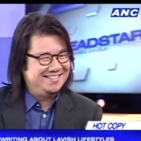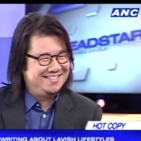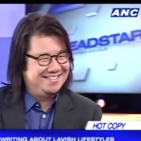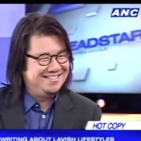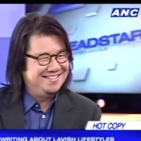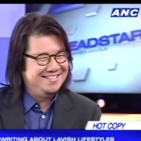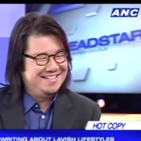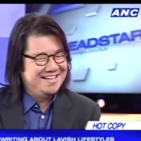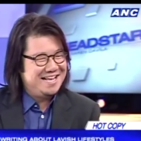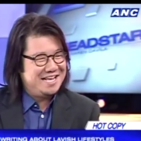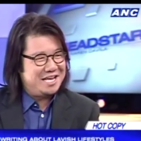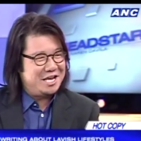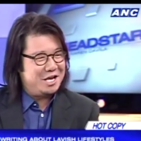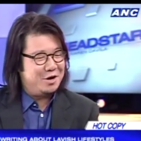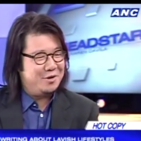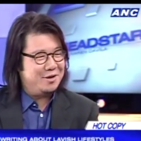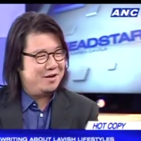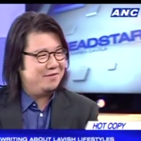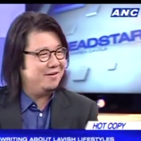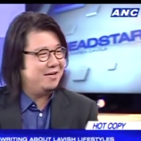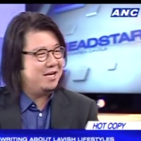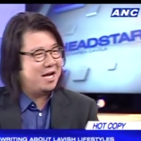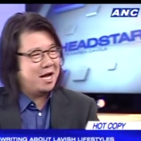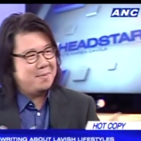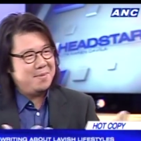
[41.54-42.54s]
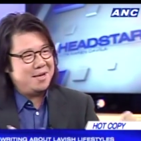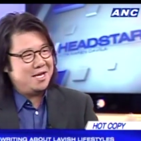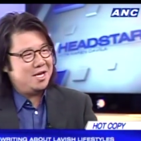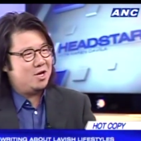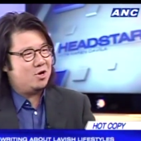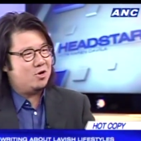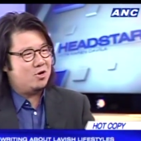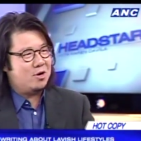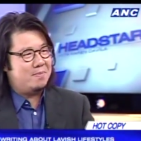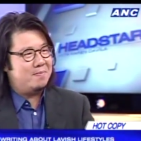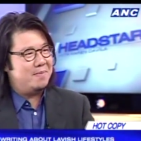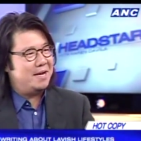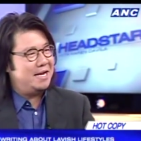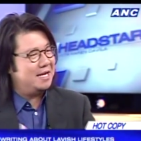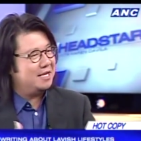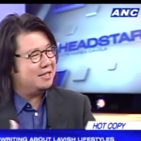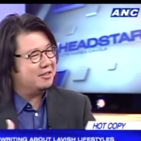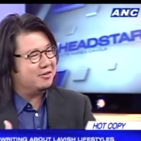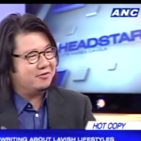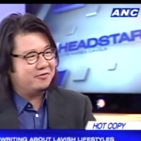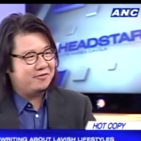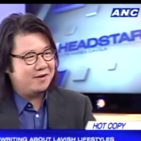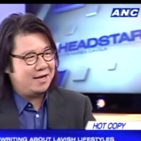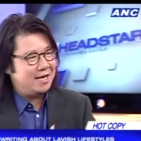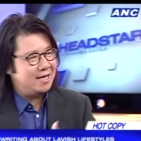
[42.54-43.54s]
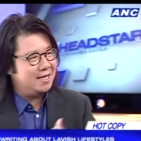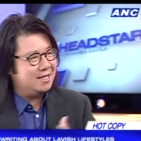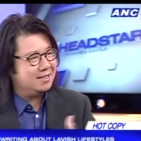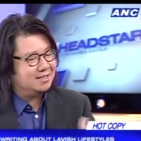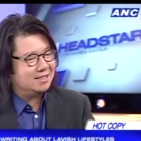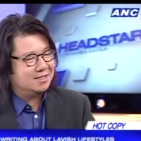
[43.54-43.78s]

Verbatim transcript: yeah. you know, even coming here and meeting the fans.